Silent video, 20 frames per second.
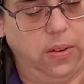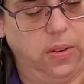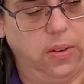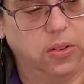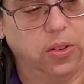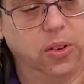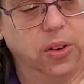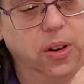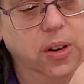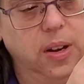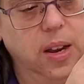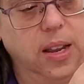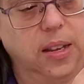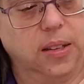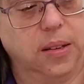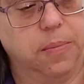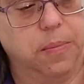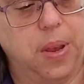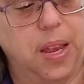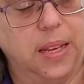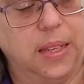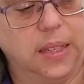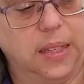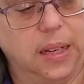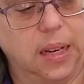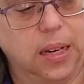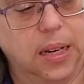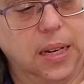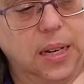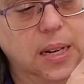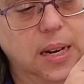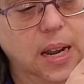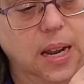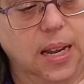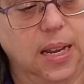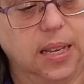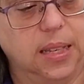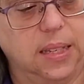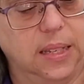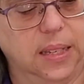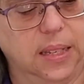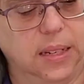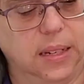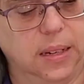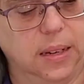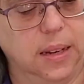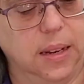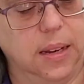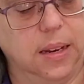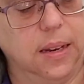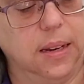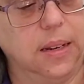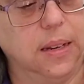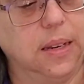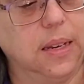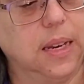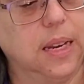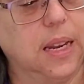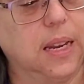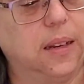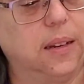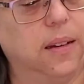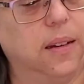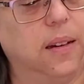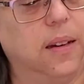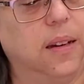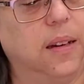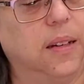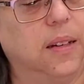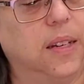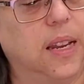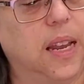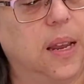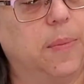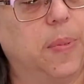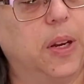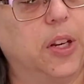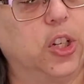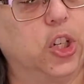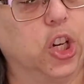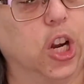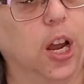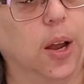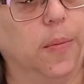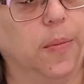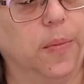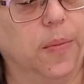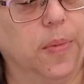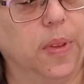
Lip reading: So it makes a nice, neat taping job.